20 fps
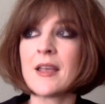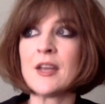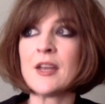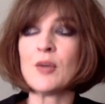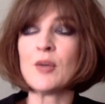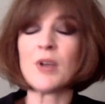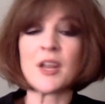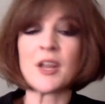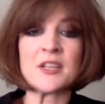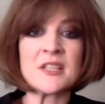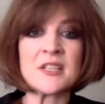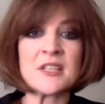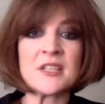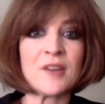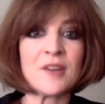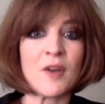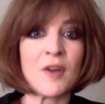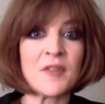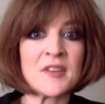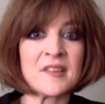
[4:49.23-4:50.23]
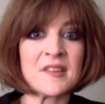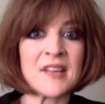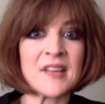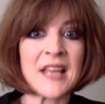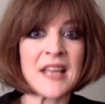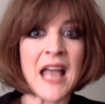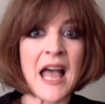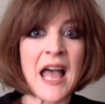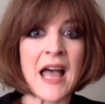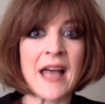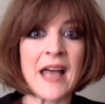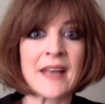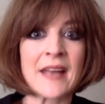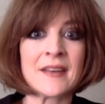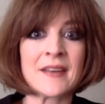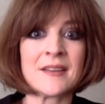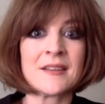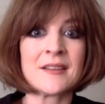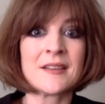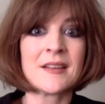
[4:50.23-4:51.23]
London as often as I
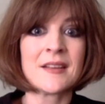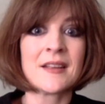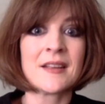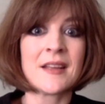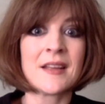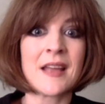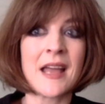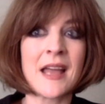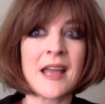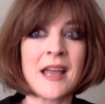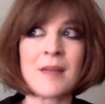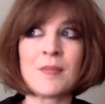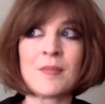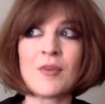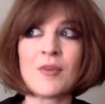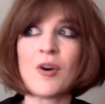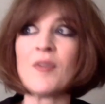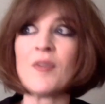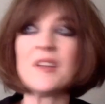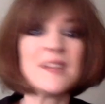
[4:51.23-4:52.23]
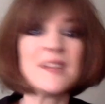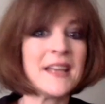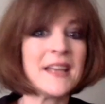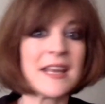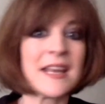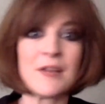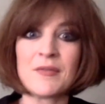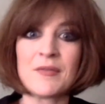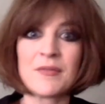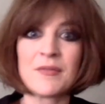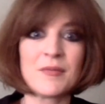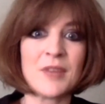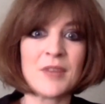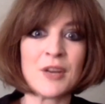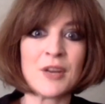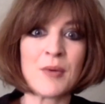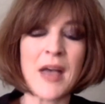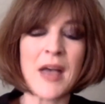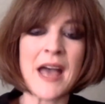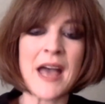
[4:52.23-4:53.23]
can. Obviously, kind of
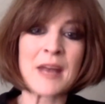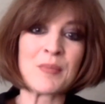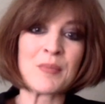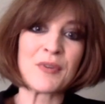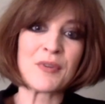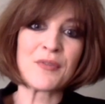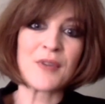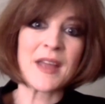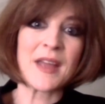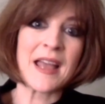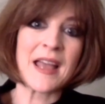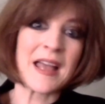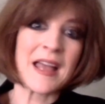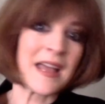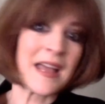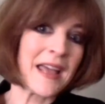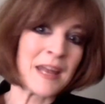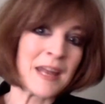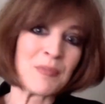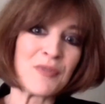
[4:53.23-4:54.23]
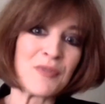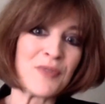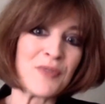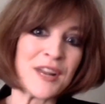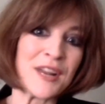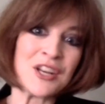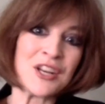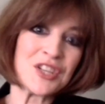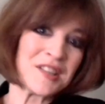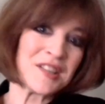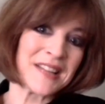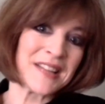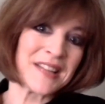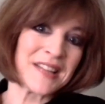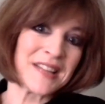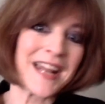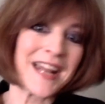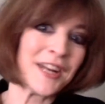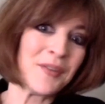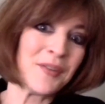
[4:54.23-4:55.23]
Edinburgh Fringe is like
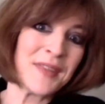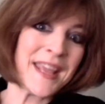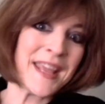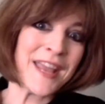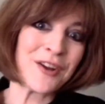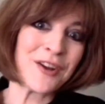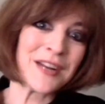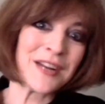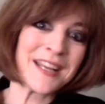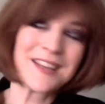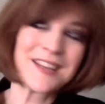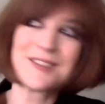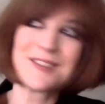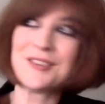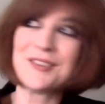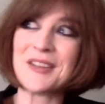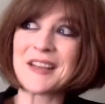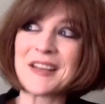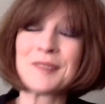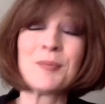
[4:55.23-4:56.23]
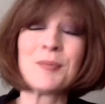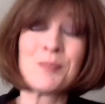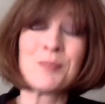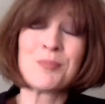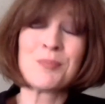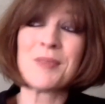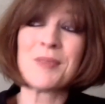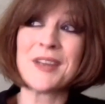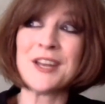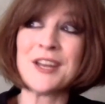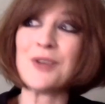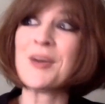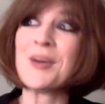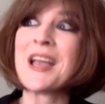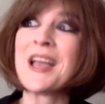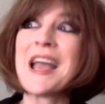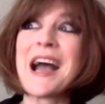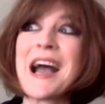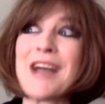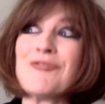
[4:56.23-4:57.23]
a highlight of the year. Like you know,
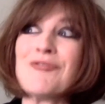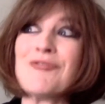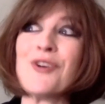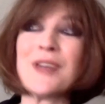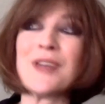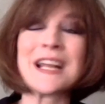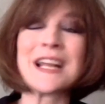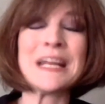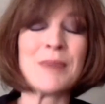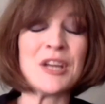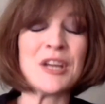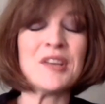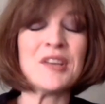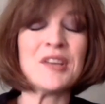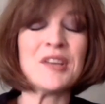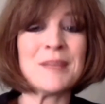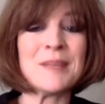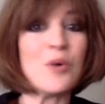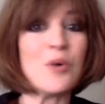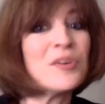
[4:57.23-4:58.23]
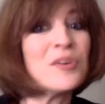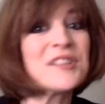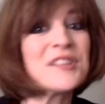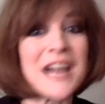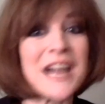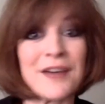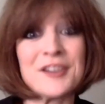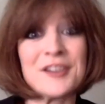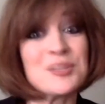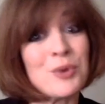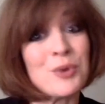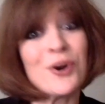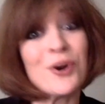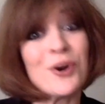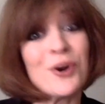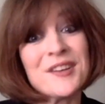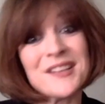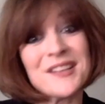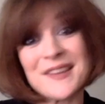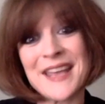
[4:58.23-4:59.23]
ironically where you see most Irish
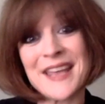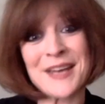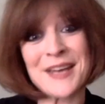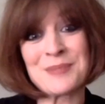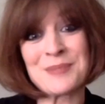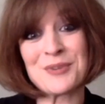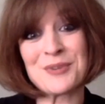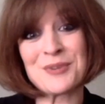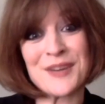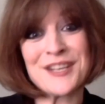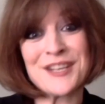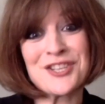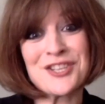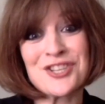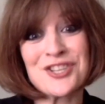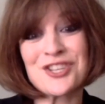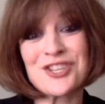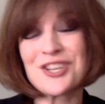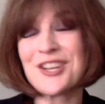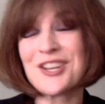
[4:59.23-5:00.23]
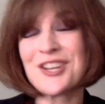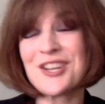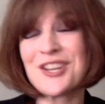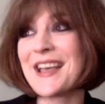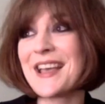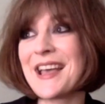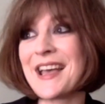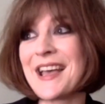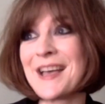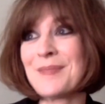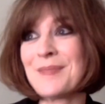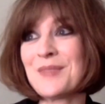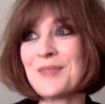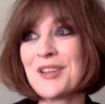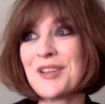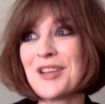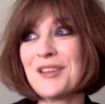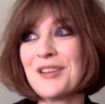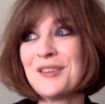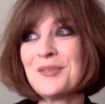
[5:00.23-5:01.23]
work is at the Edinburgh Fringe. Yeah.
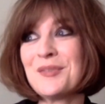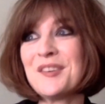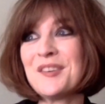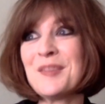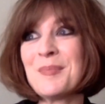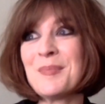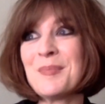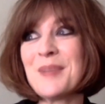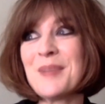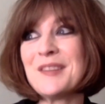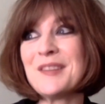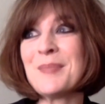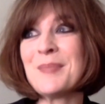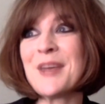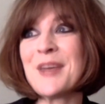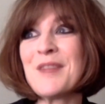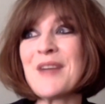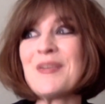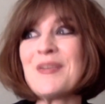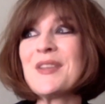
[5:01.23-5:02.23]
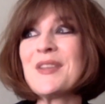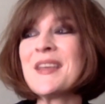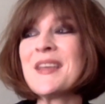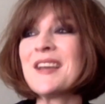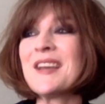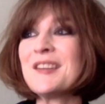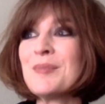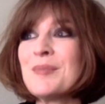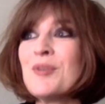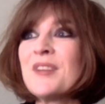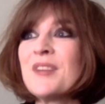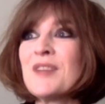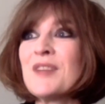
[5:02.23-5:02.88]
So it's a bit of everything, I suppose.